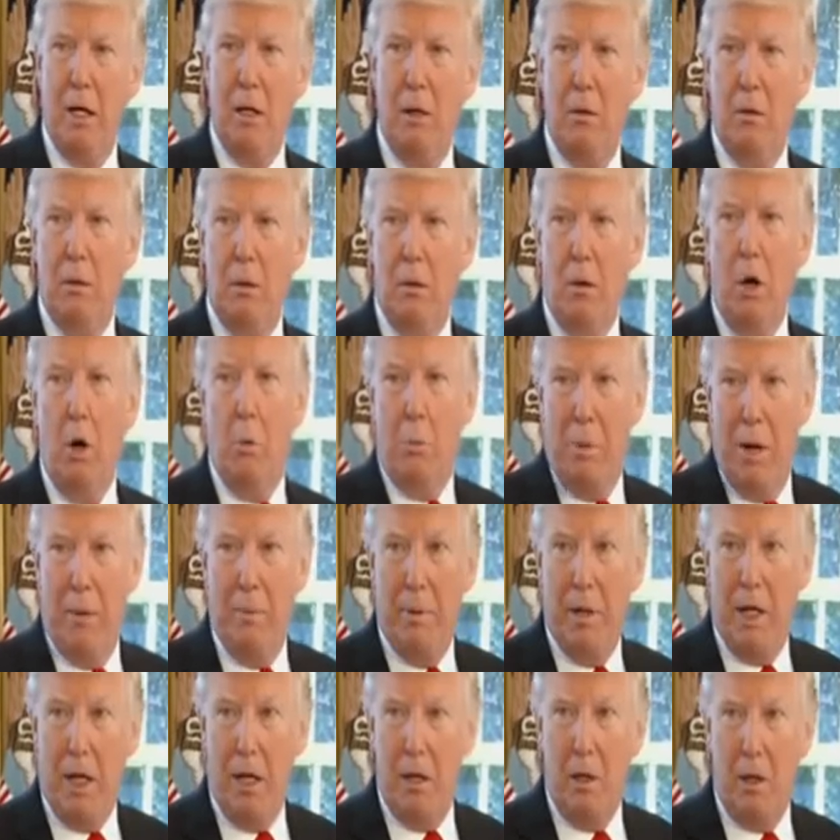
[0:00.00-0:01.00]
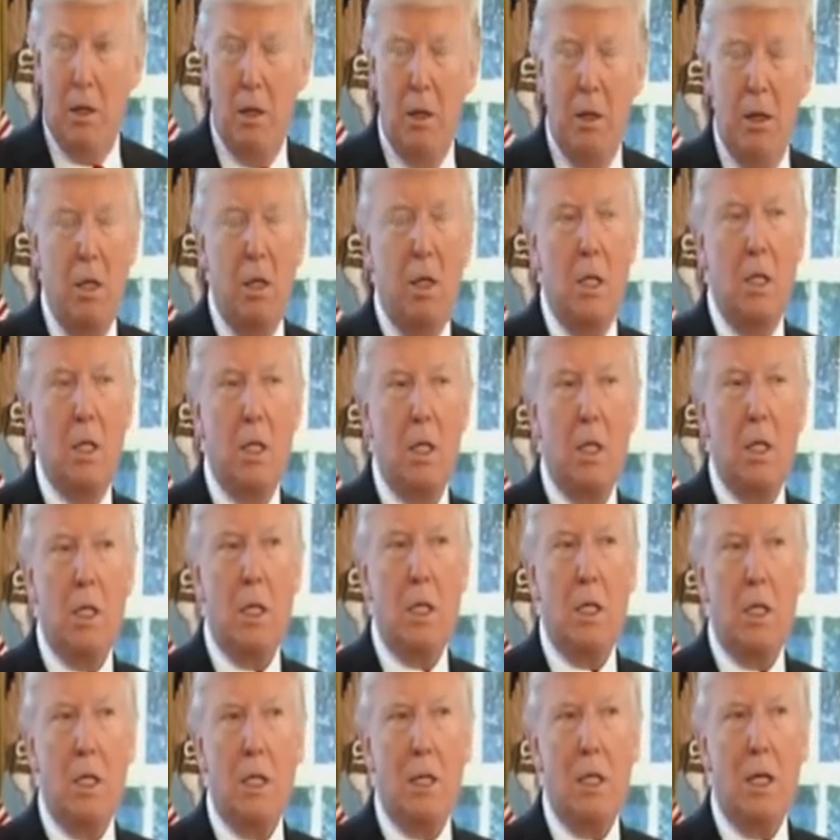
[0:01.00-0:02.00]
Obamacare,
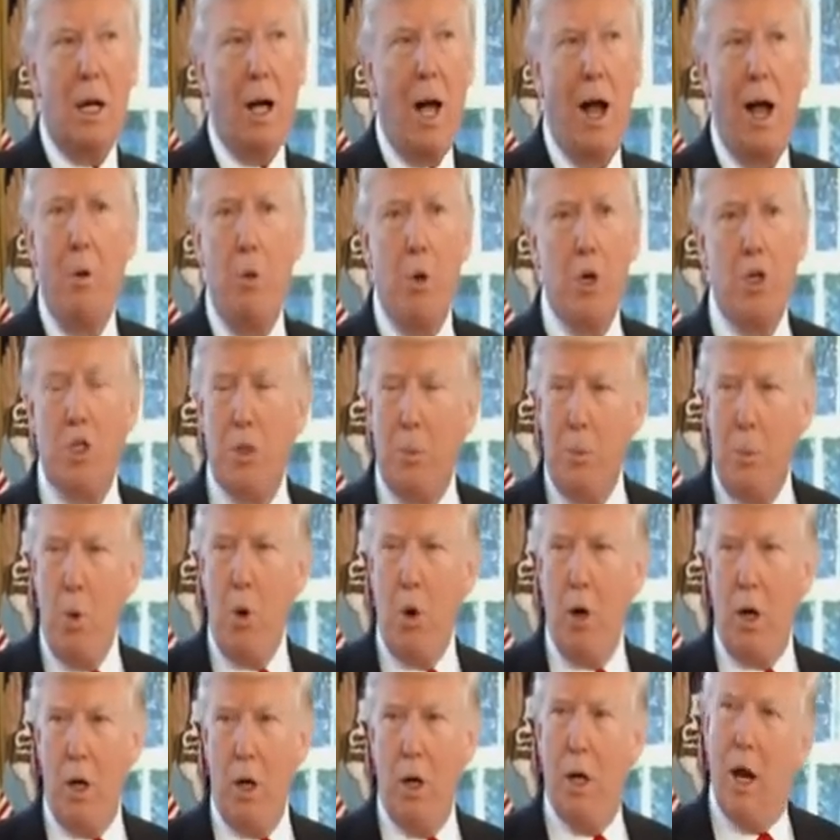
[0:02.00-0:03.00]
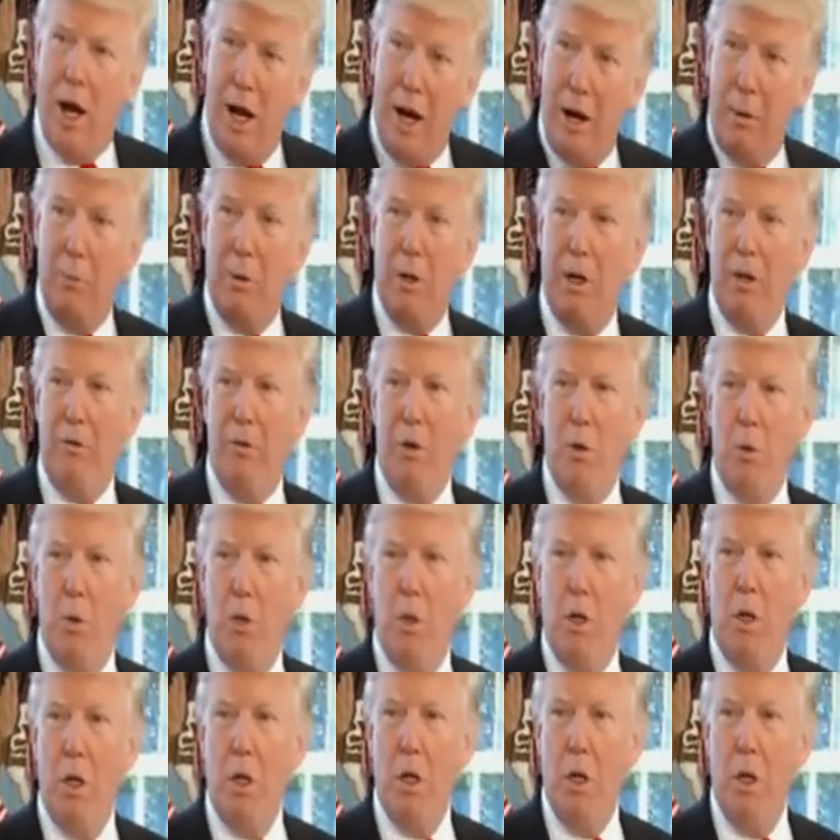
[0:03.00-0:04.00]
I would support it, and I believe he would.
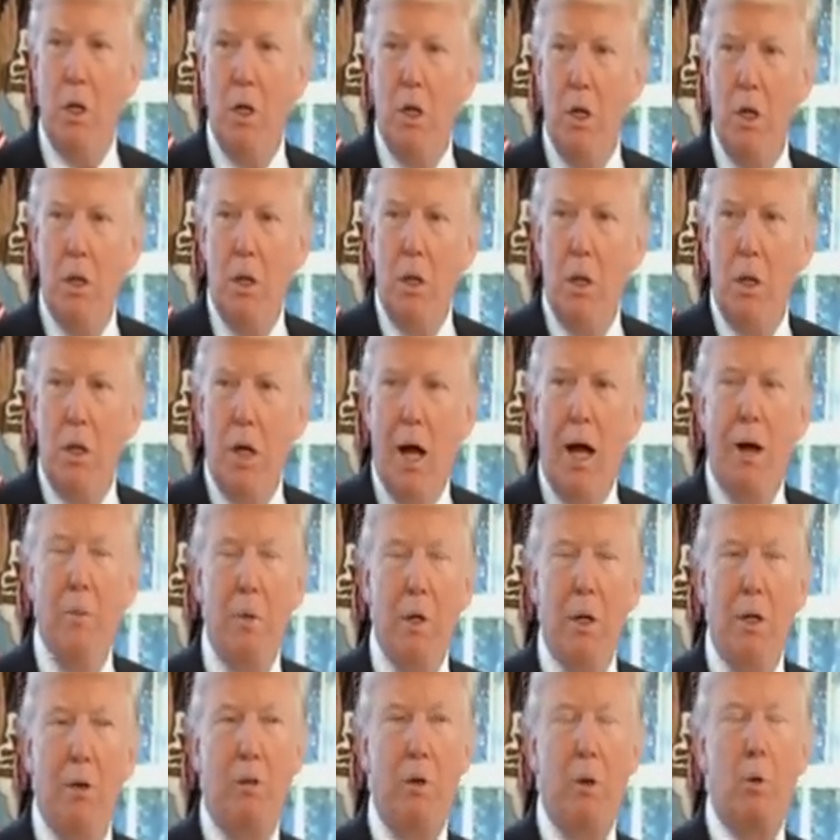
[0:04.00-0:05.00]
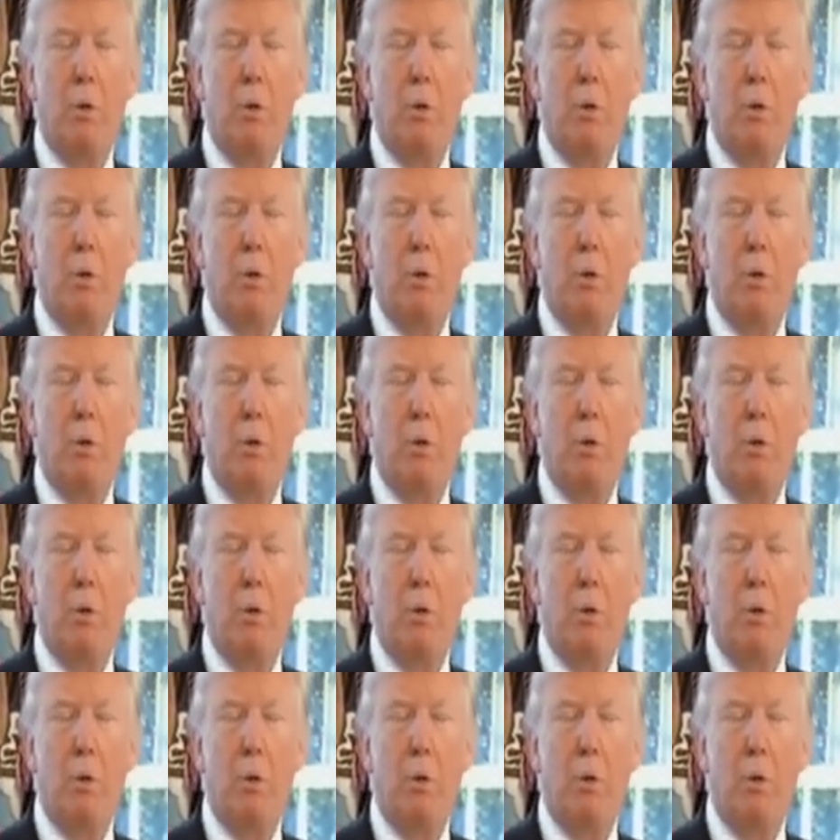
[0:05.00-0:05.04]
I believe he would.